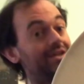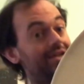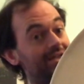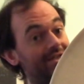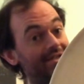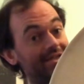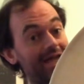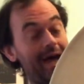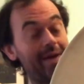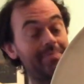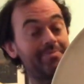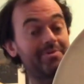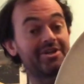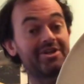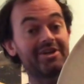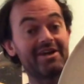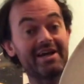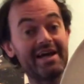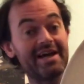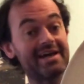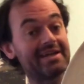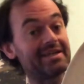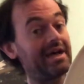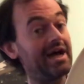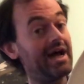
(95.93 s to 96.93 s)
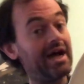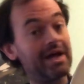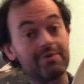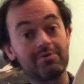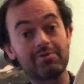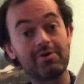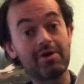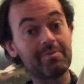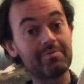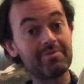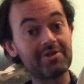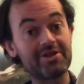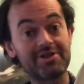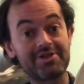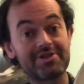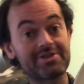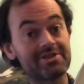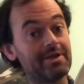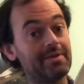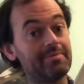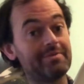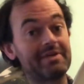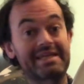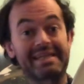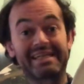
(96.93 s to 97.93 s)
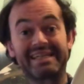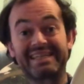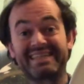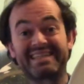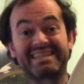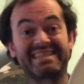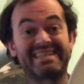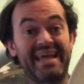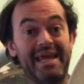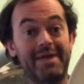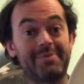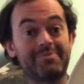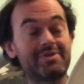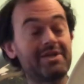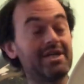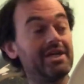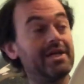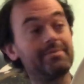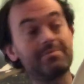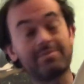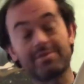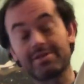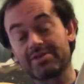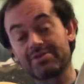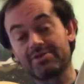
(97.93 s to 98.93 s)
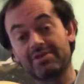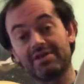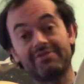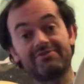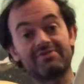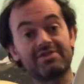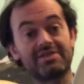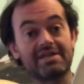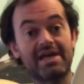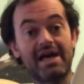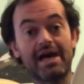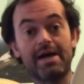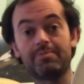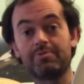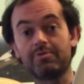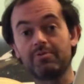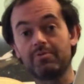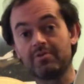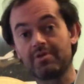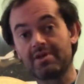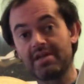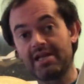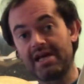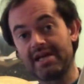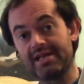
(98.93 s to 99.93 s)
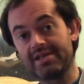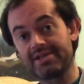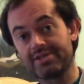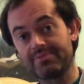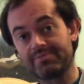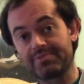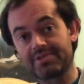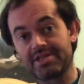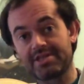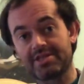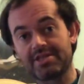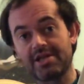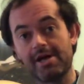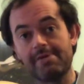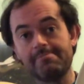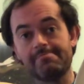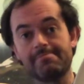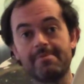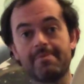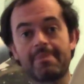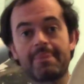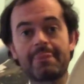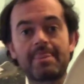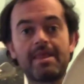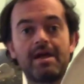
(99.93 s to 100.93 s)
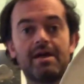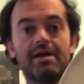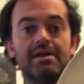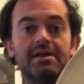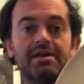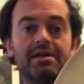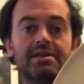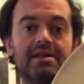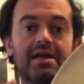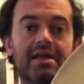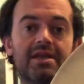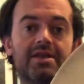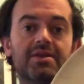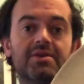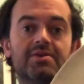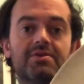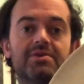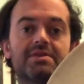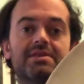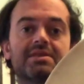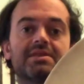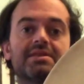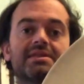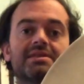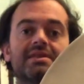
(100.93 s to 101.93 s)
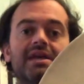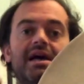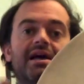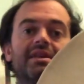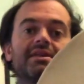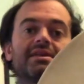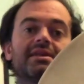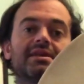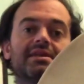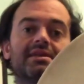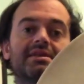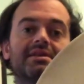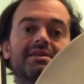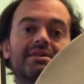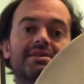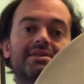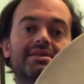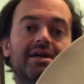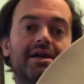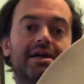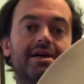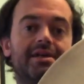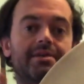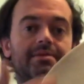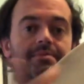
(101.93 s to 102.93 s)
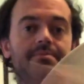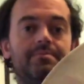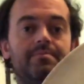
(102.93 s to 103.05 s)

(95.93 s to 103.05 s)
tapping your head and rubbing your stomach at the same time, because you have to tap with one hand at the top, then you use this hand then at the side.